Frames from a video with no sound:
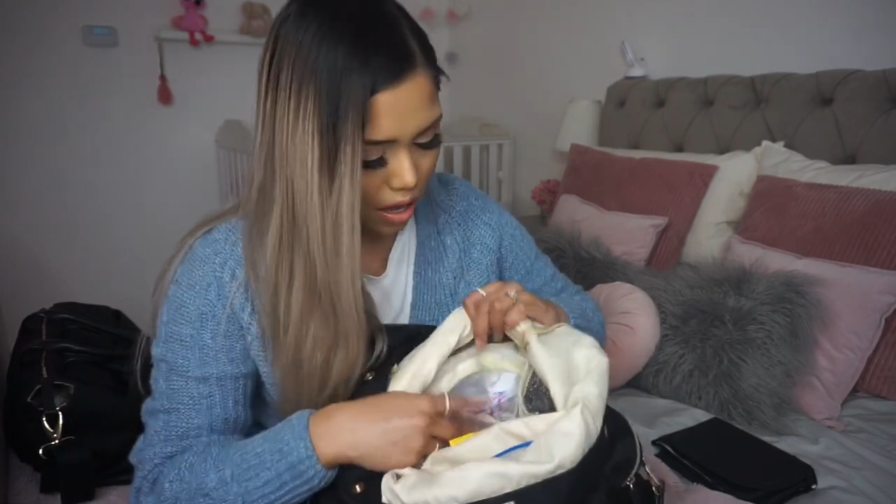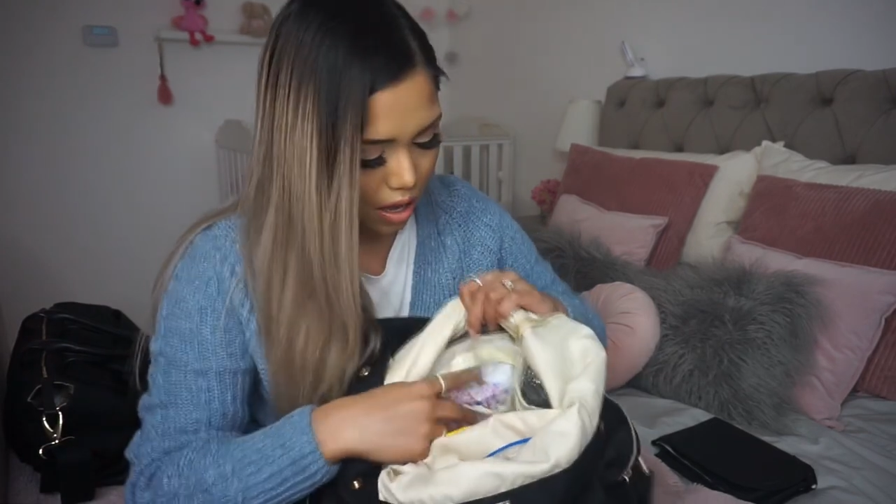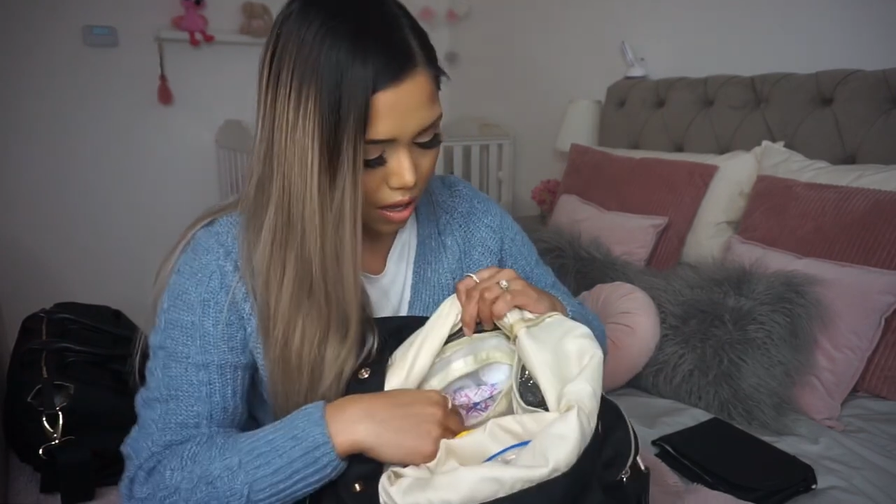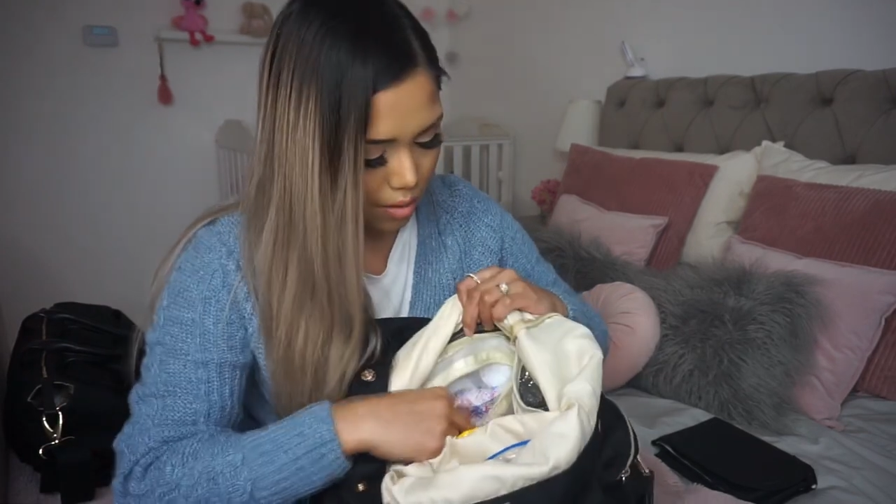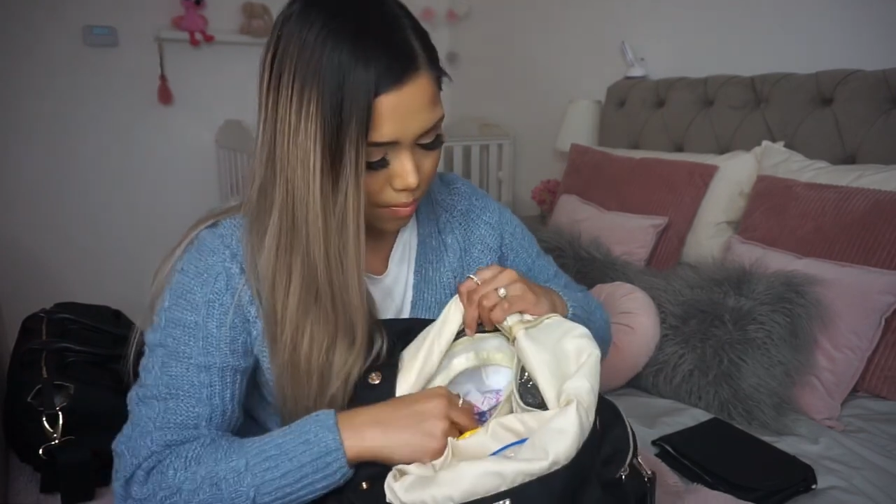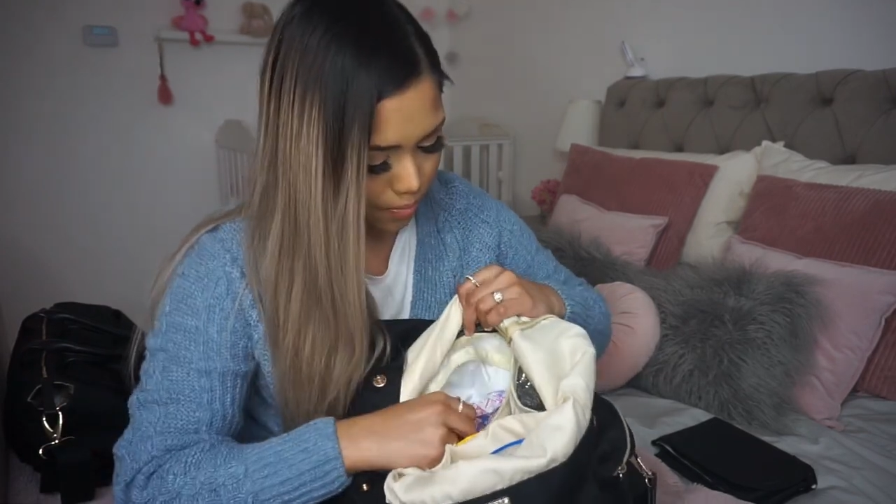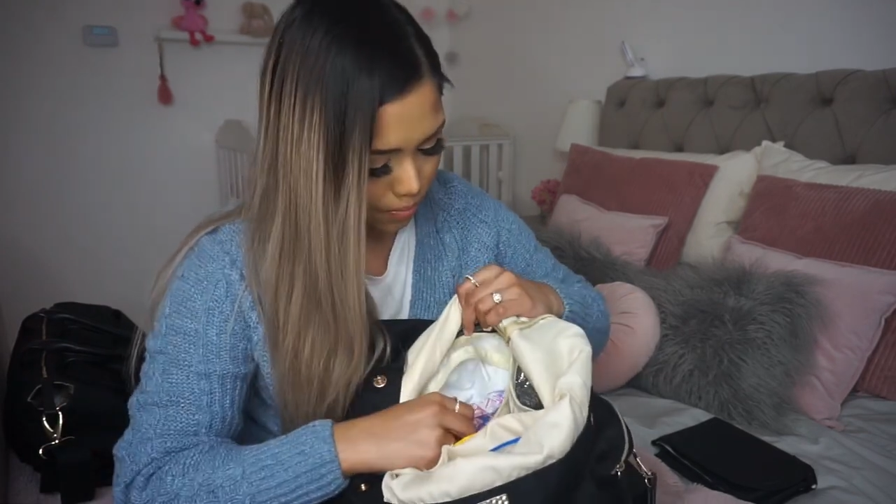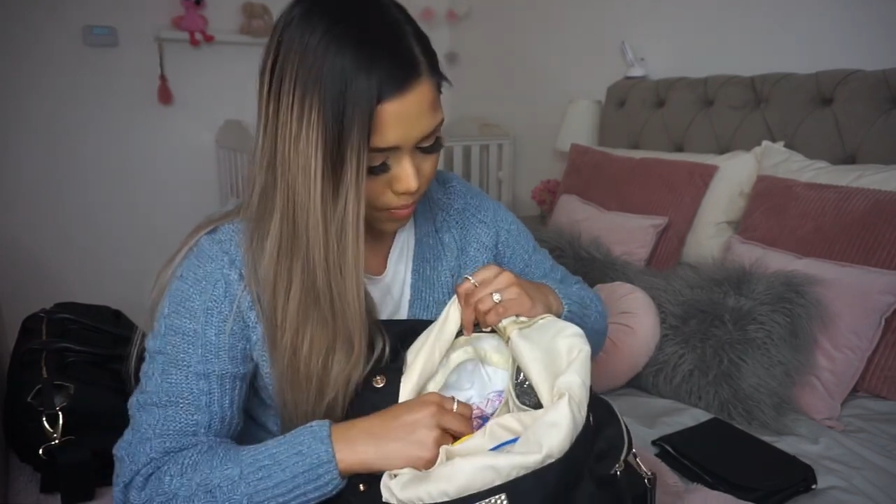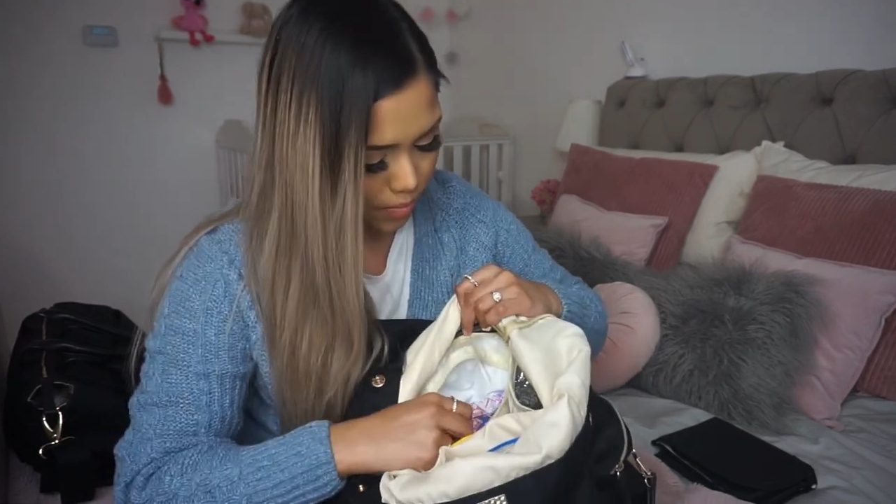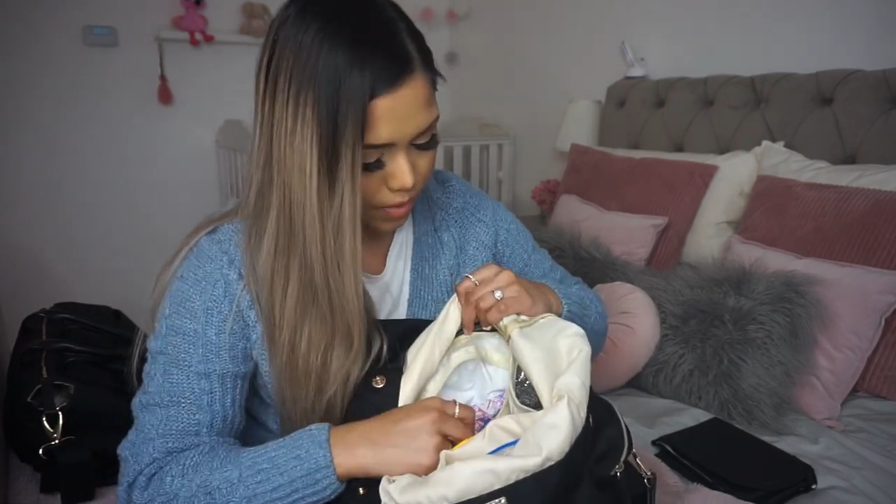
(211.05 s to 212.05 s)
um,
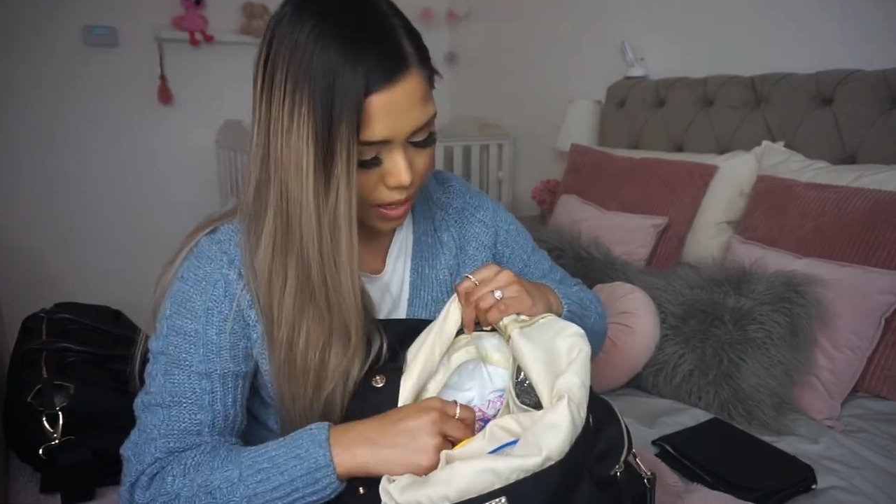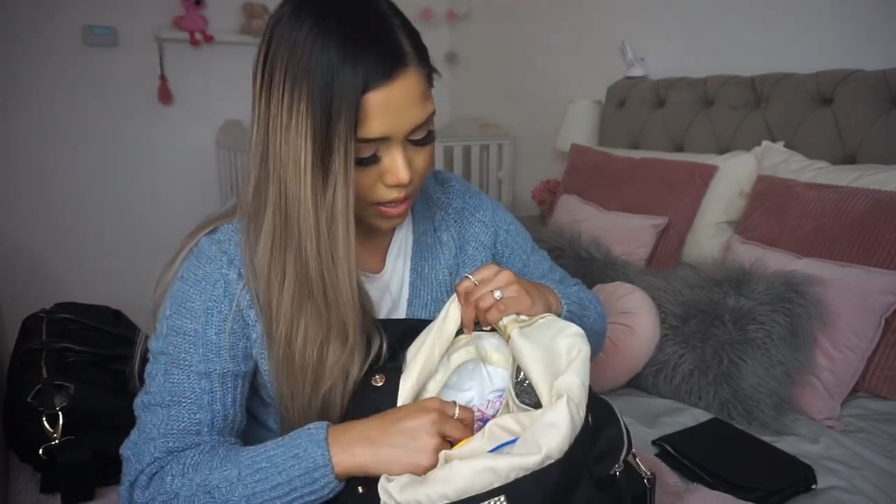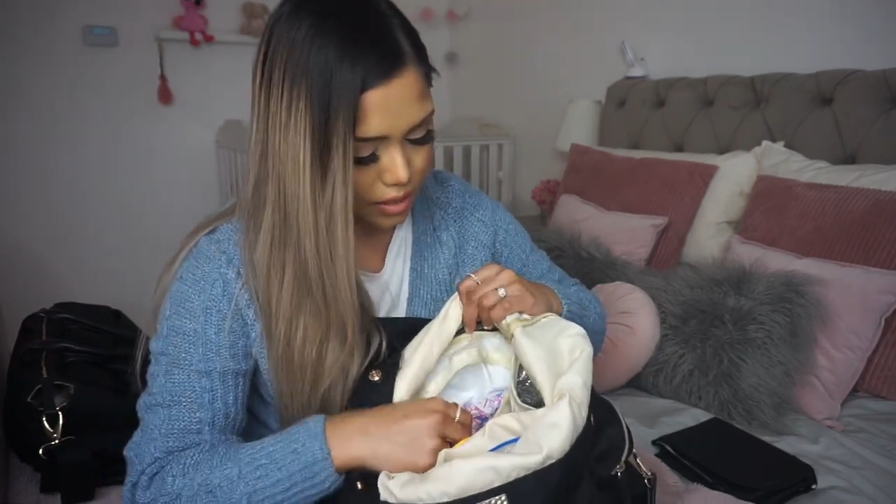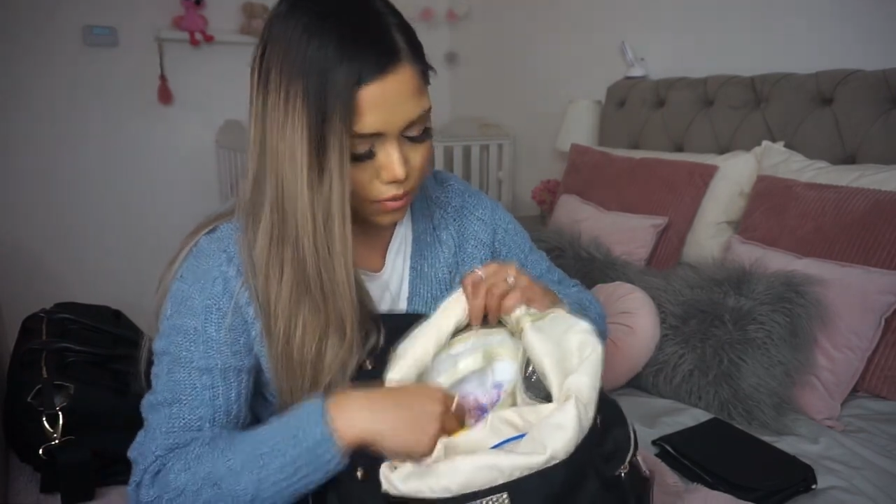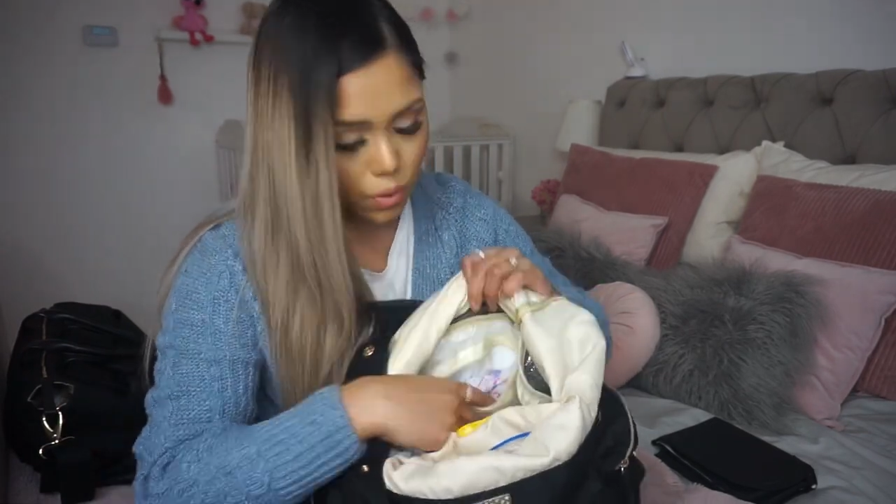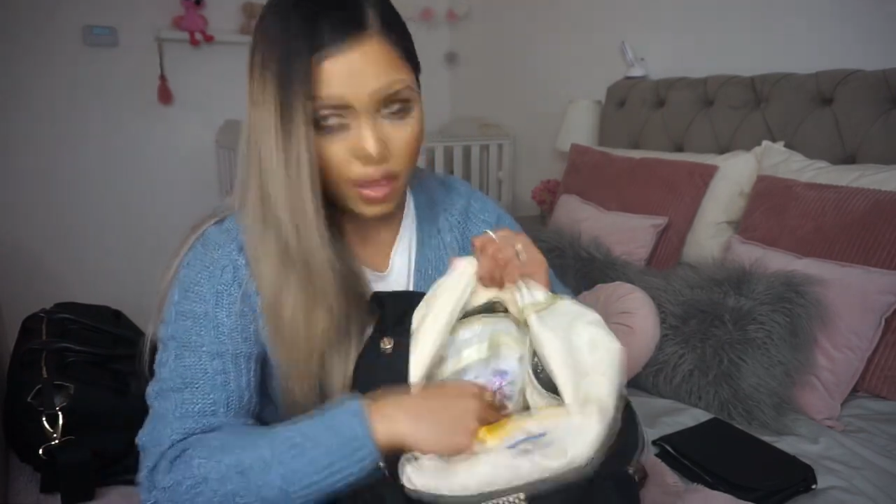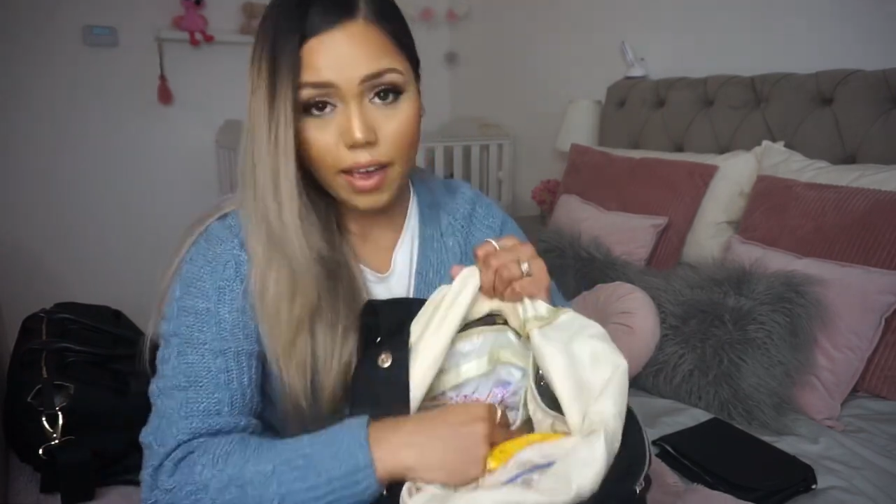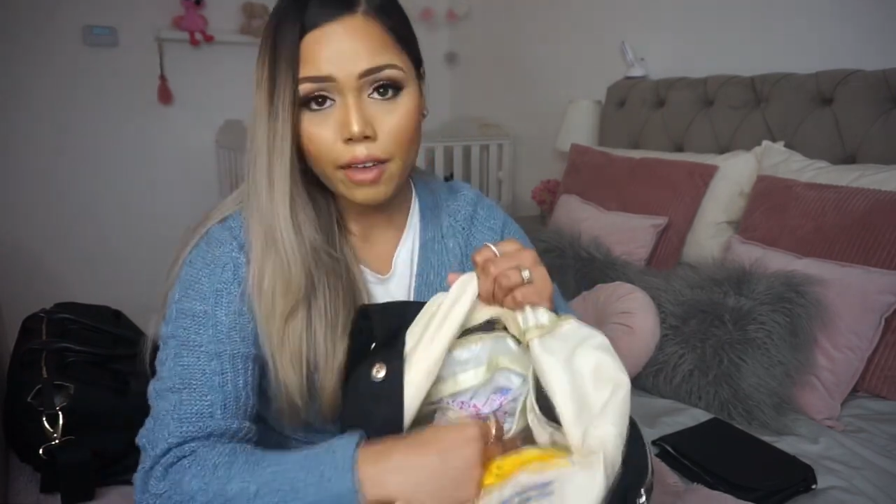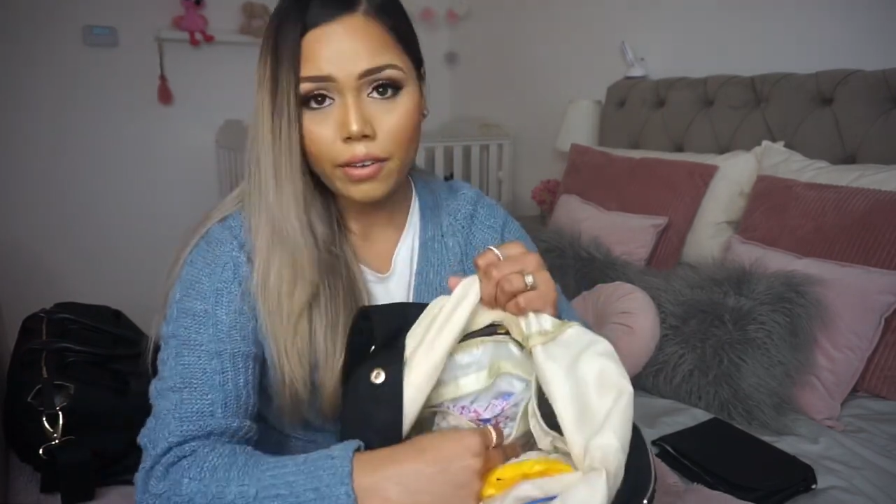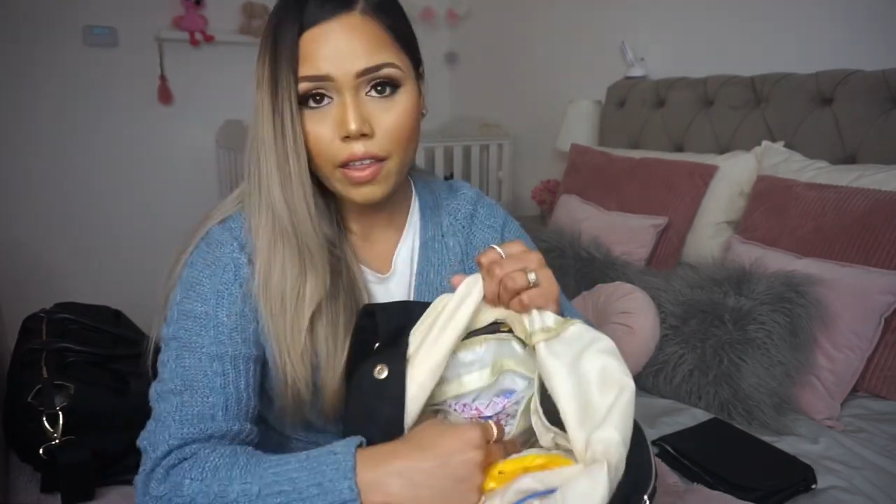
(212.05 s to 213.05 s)
it's for that
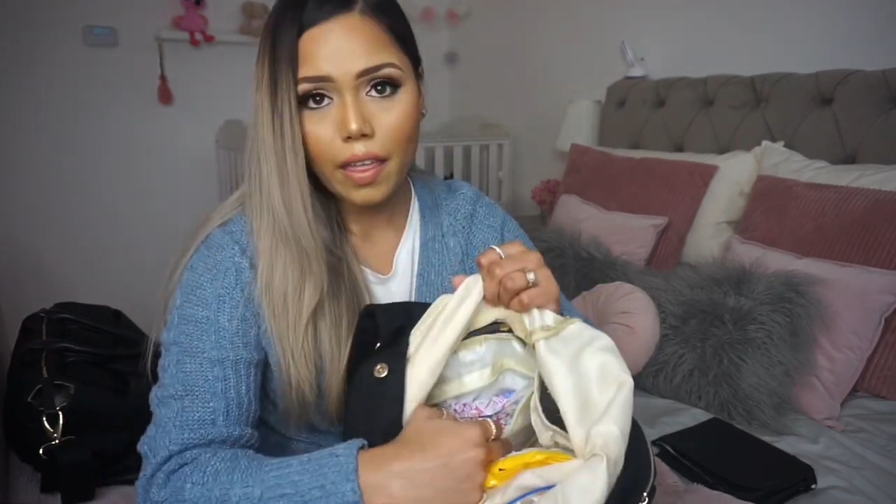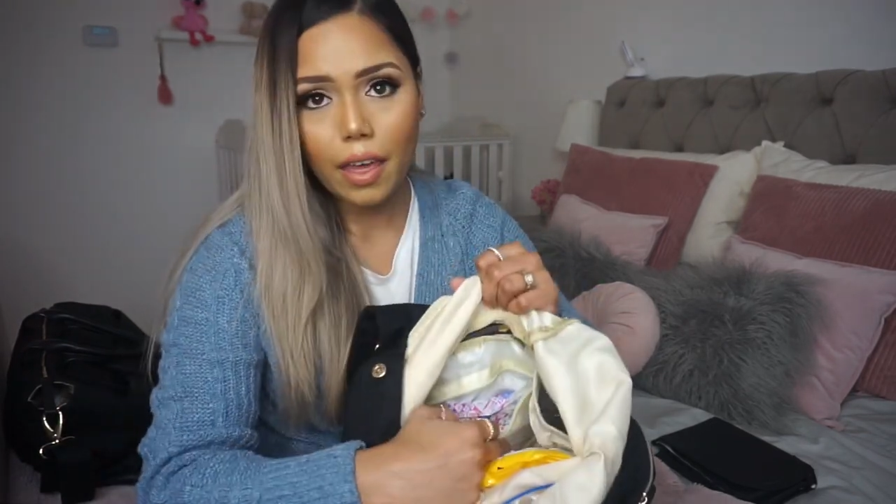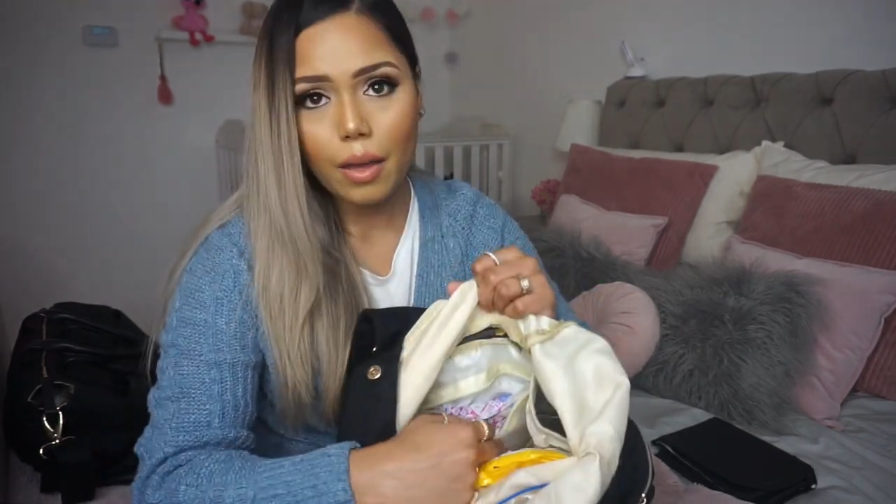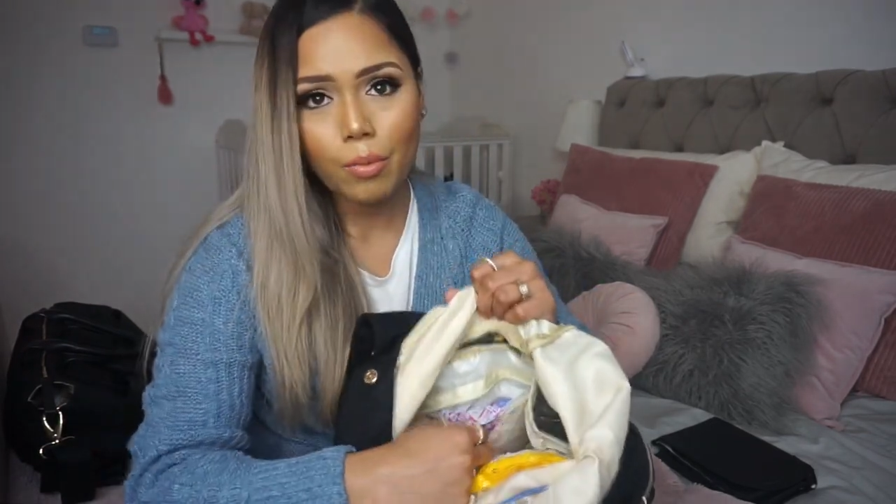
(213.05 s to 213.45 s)
area there.